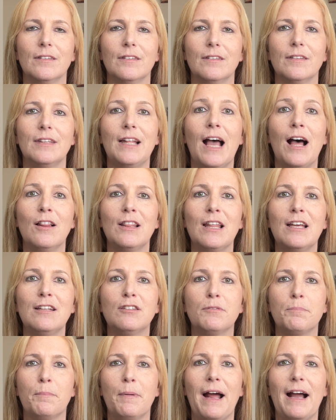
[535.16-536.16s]
Now
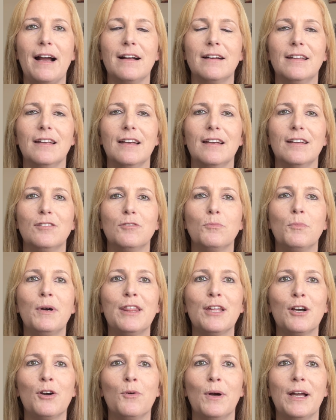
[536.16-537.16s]
let's practice with
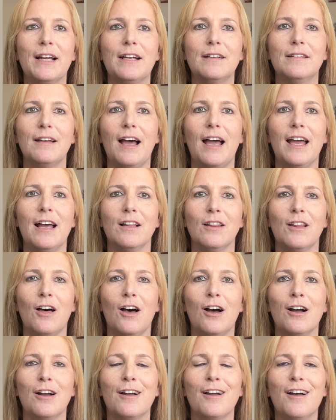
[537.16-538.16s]
a quick
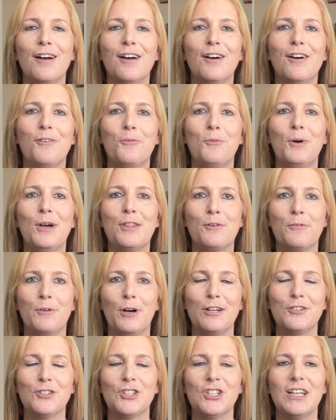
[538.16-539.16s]
dialogue with
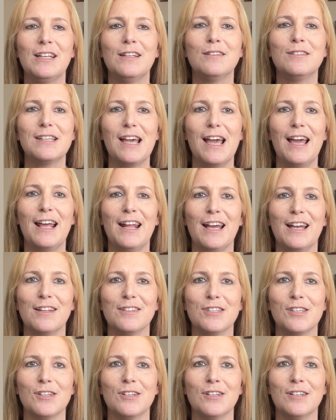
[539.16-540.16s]
questions and
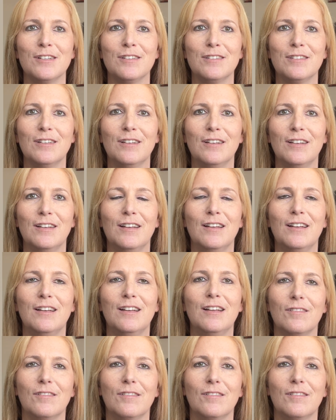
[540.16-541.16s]
answers.
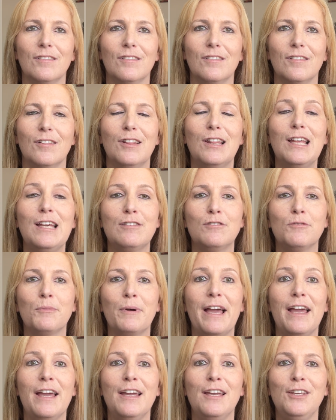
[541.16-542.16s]
This
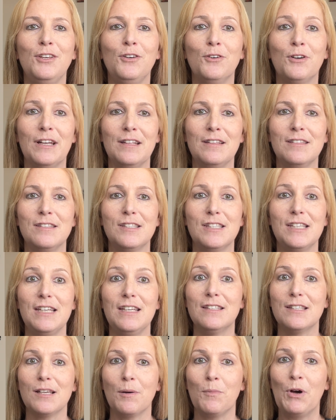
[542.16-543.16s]
way you can see
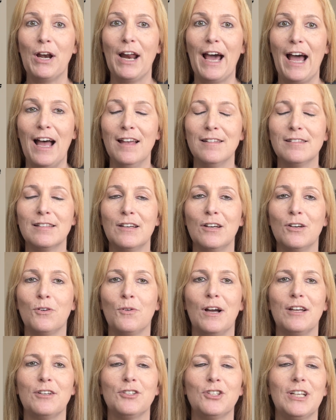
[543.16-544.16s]
someone ask a
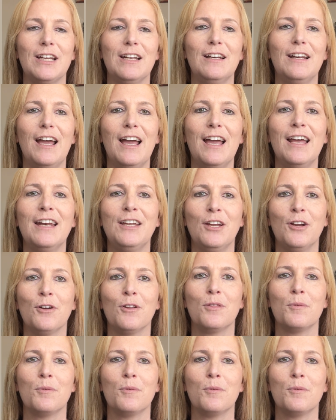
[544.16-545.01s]
question and hear the